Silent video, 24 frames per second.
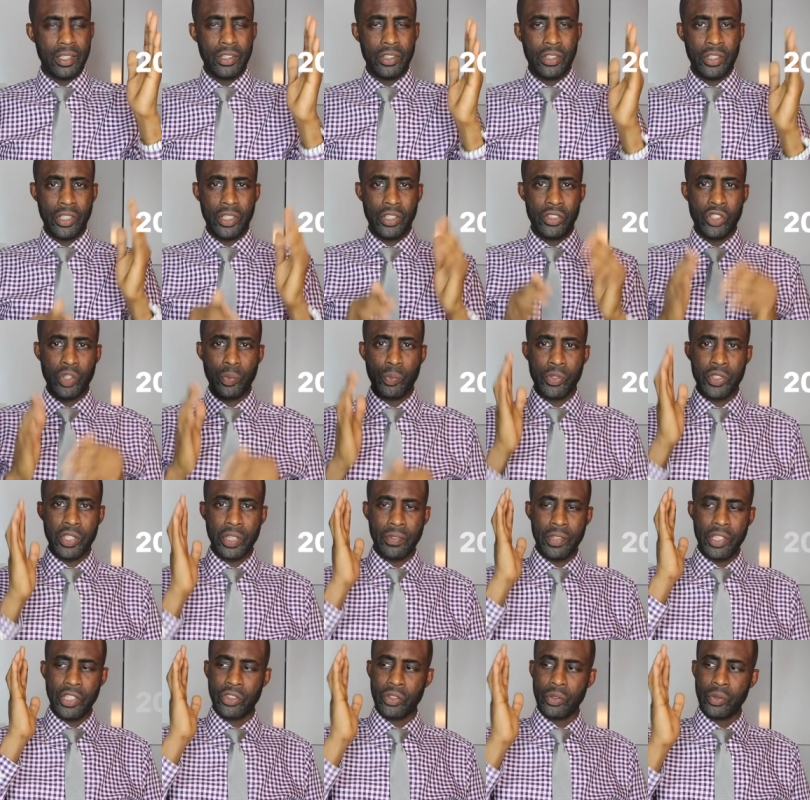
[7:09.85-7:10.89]
the Super
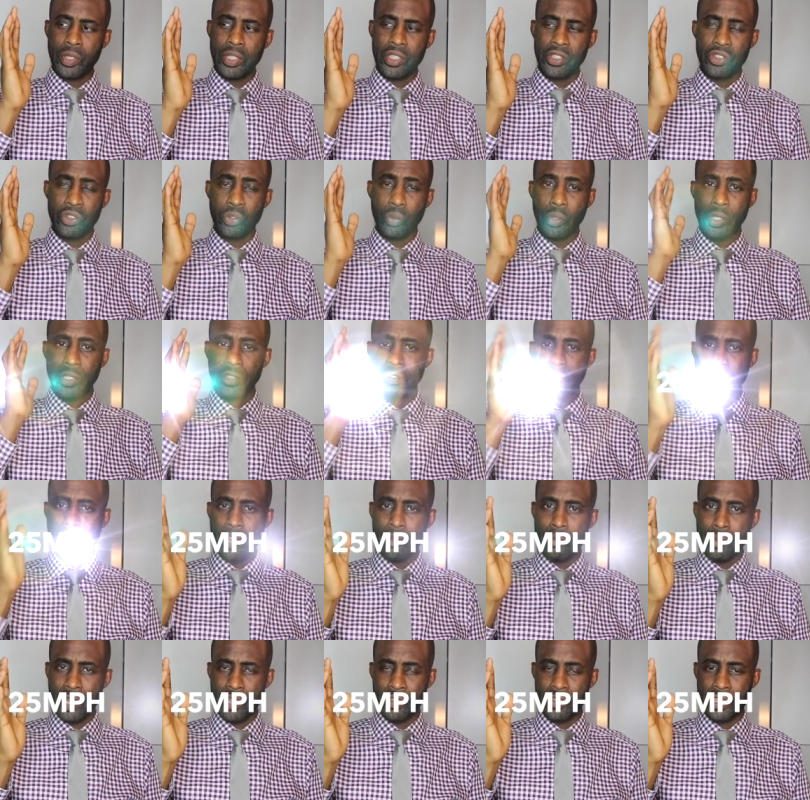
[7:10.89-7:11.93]
73 is
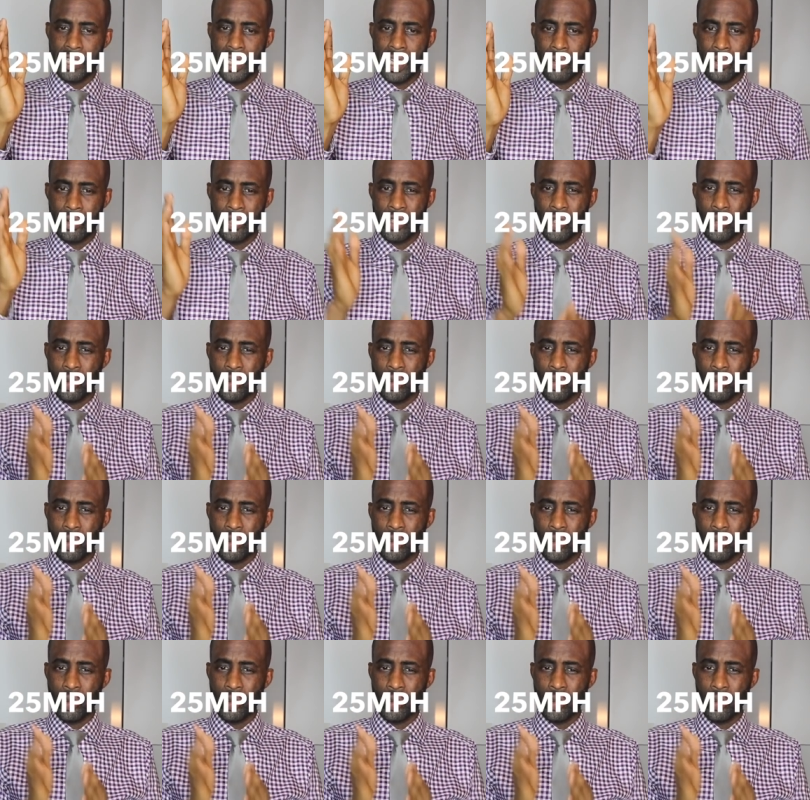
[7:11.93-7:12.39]
25 miles an hour,